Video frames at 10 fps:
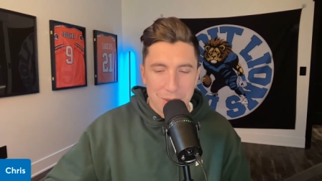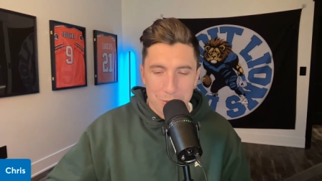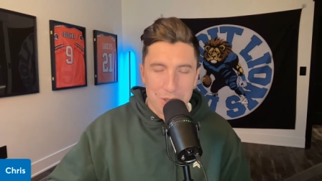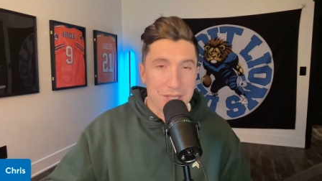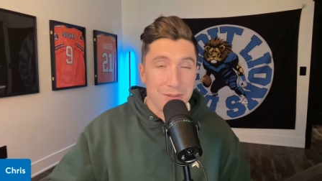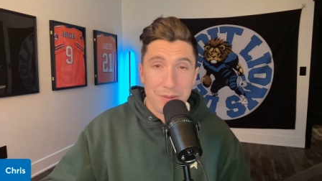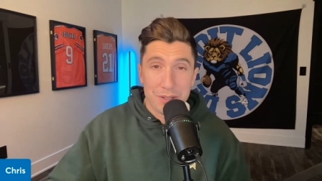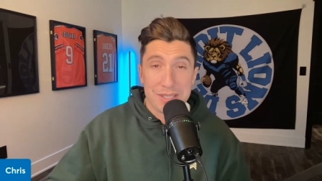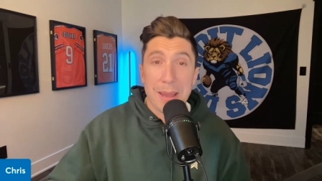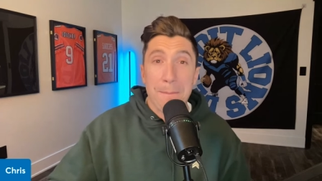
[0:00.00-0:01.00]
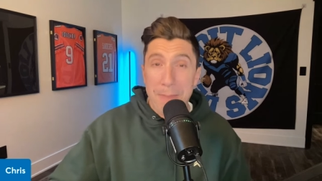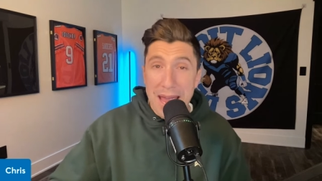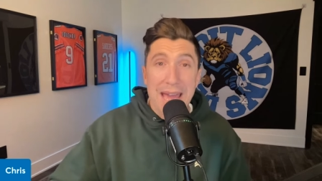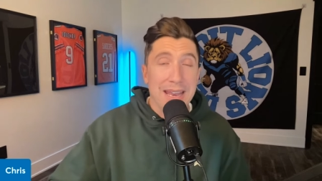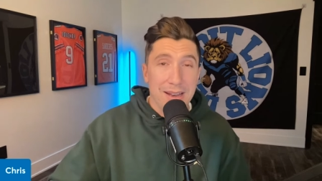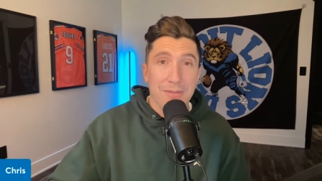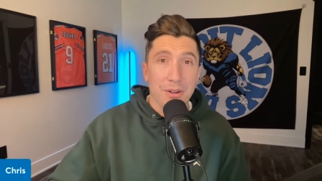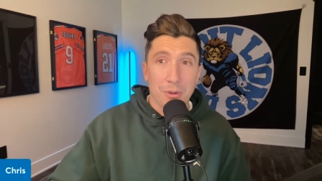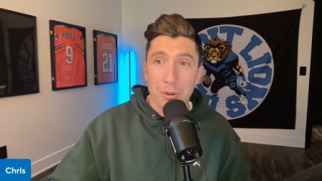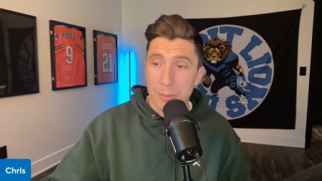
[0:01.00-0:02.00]
where Justin Fields is a bad N F
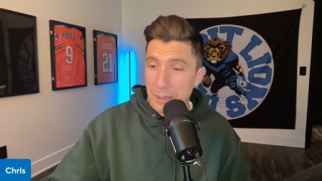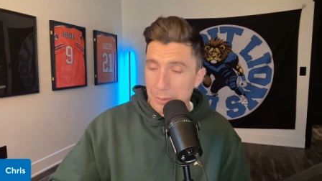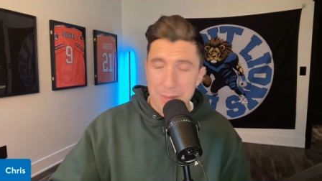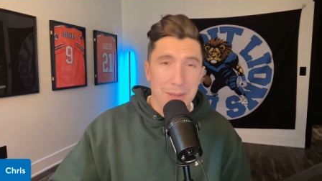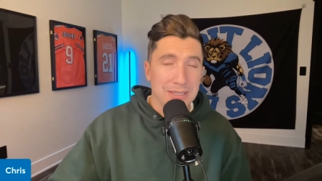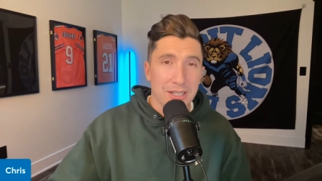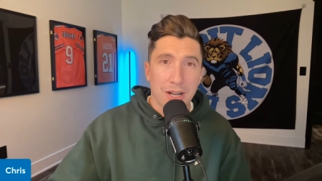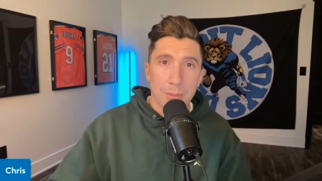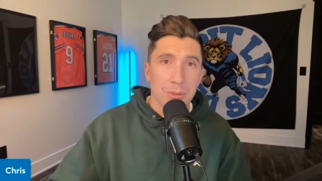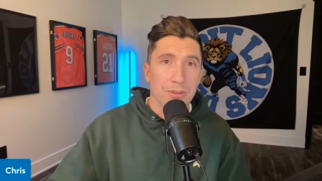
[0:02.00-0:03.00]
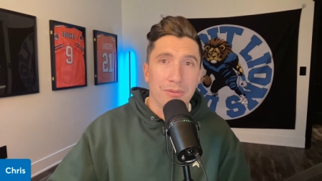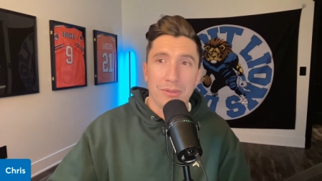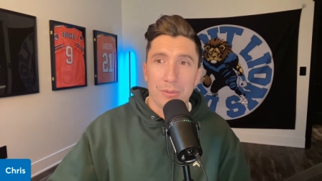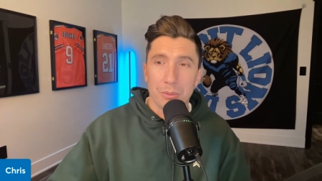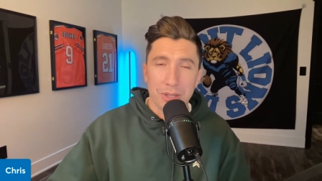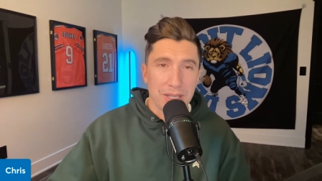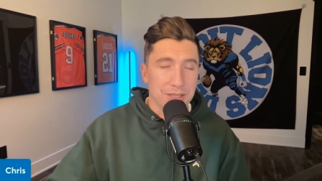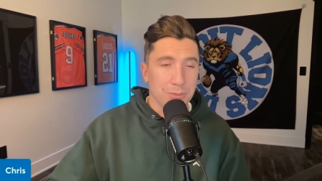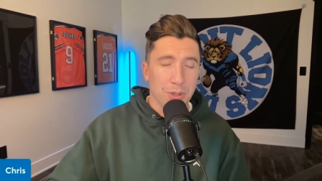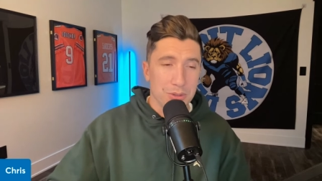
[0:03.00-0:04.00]
L quarterback, but he makes a couple of really
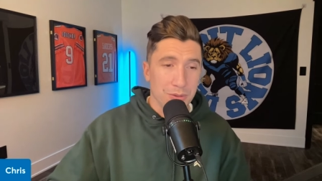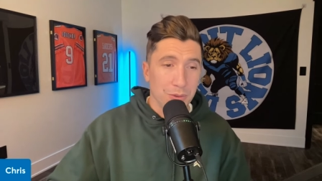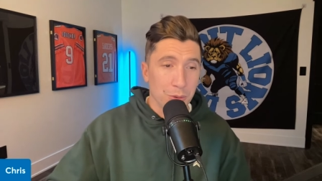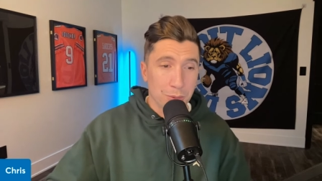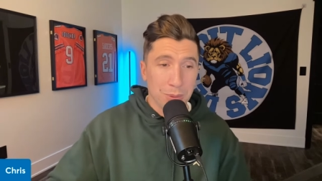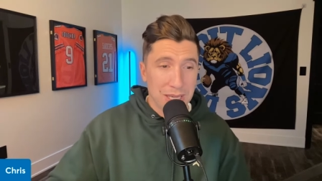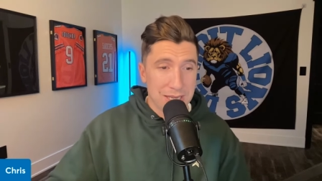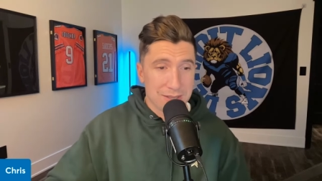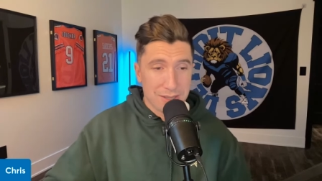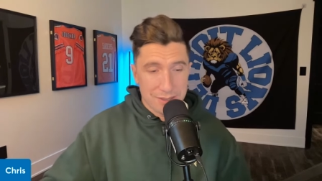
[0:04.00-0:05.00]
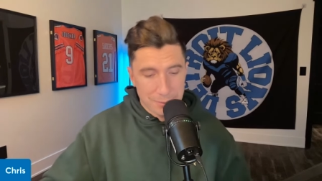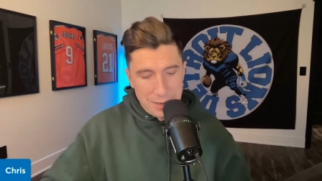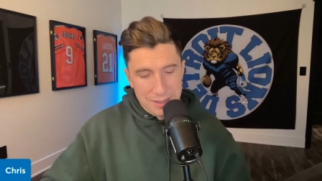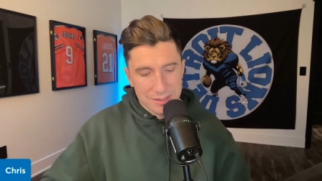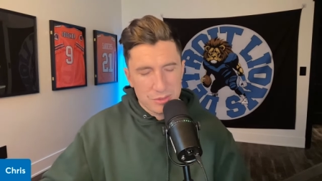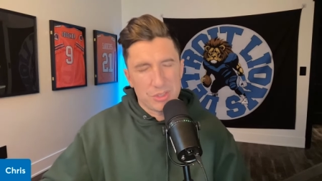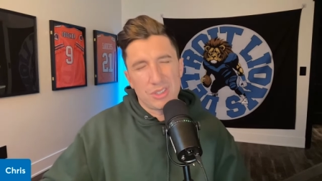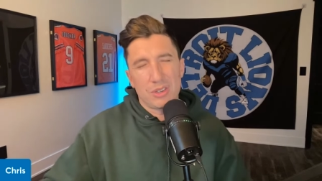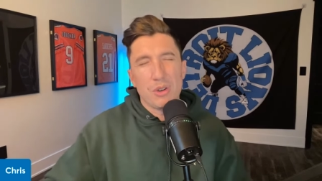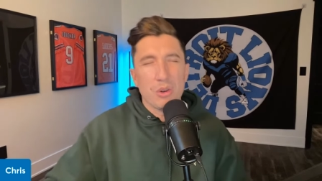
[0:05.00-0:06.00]
explosive, cool plays, and it's like, man, this
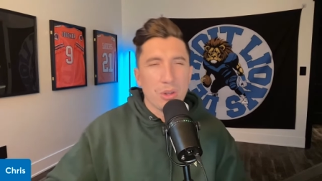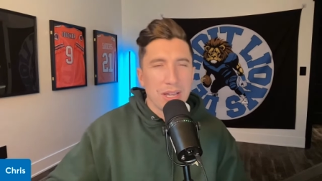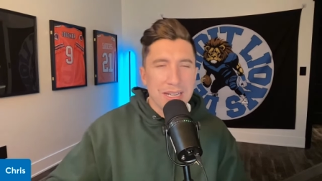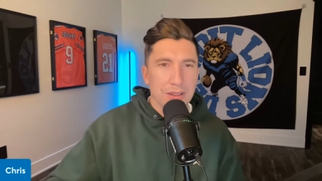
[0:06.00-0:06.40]
dude's cool, and he